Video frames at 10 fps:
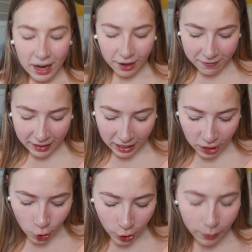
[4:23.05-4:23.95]
And I feel like
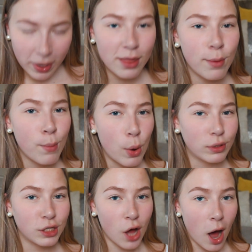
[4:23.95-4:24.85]
in Norway the
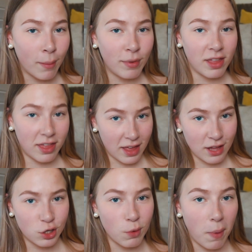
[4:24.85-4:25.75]
most common
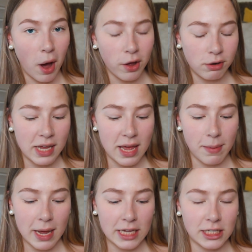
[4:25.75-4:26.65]
thing to buy on
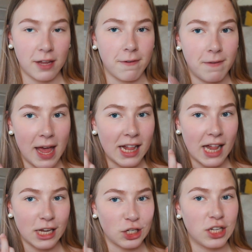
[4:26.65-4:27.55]
eBay is like fake
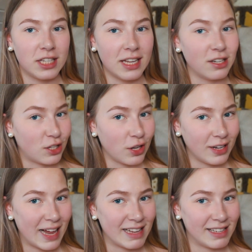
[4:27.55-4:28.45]
lashes and
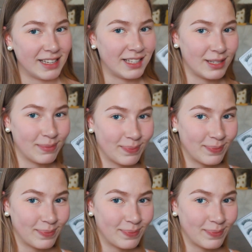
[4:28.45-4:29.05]
sunglasses.